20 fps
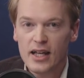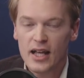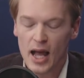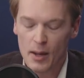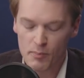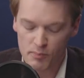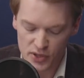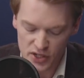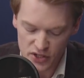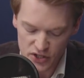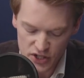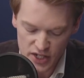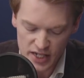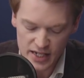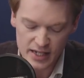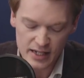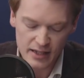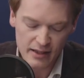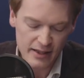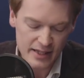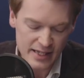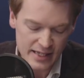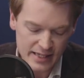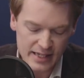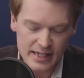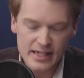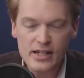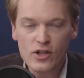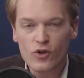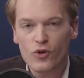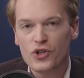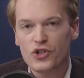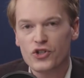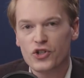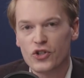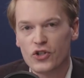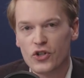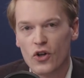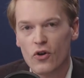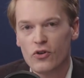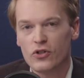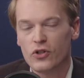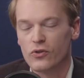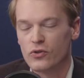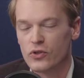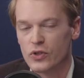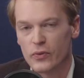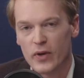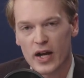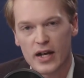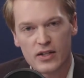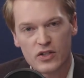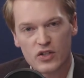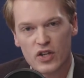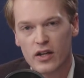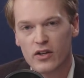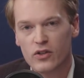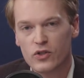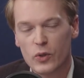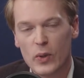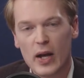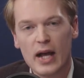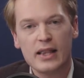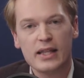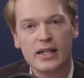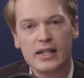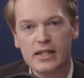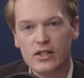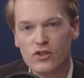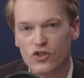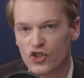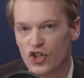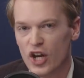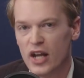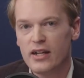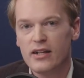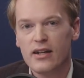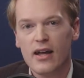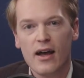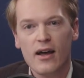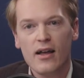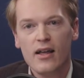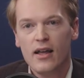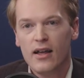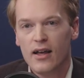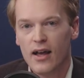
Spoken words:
and particularly key Christian doctrines around sexuality, gender,